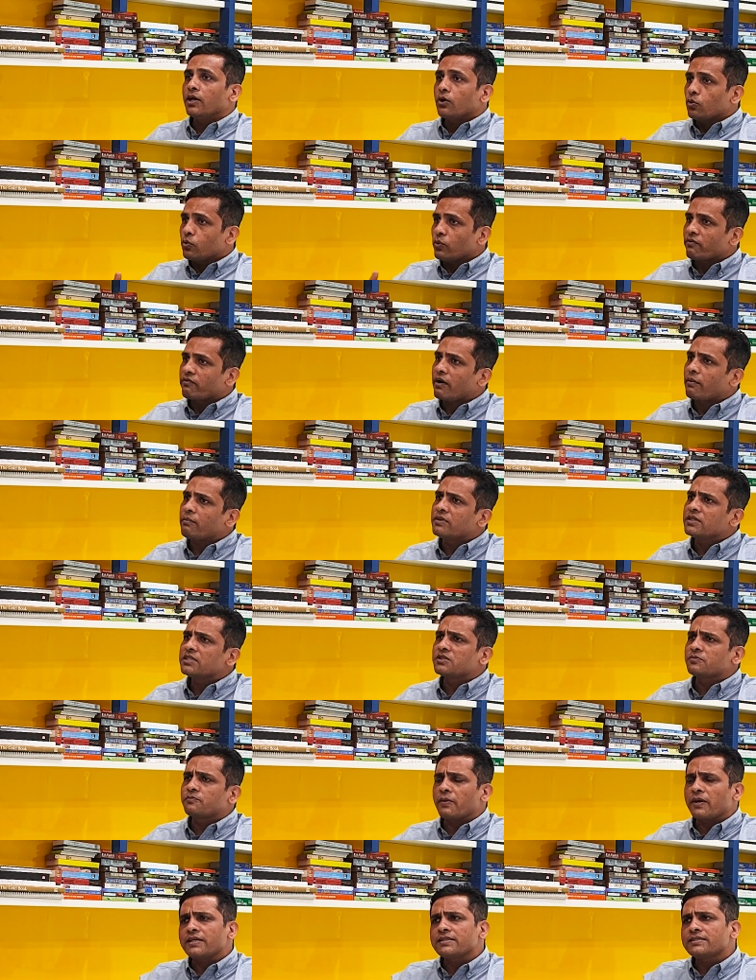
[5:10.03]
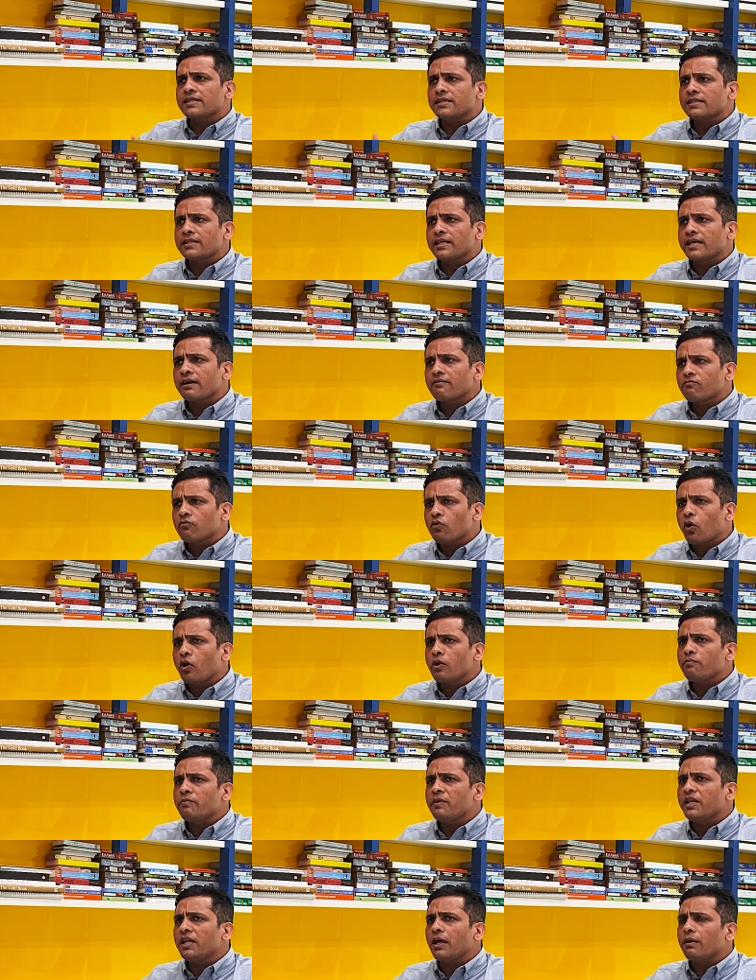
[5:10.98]
who have come in the space and they have
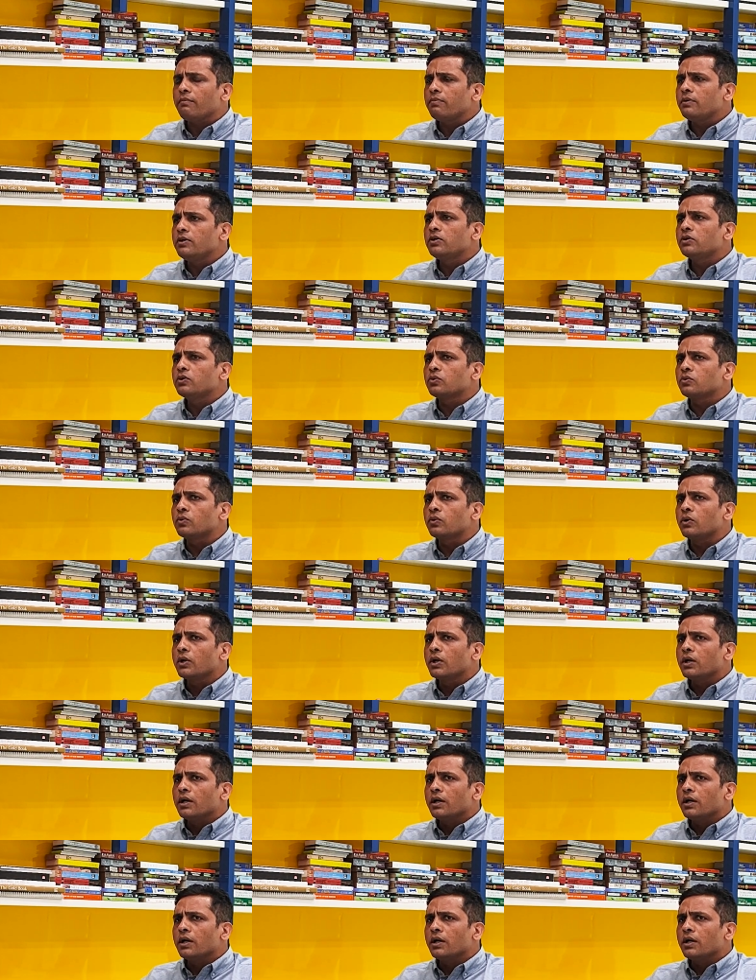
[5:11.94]
not been able to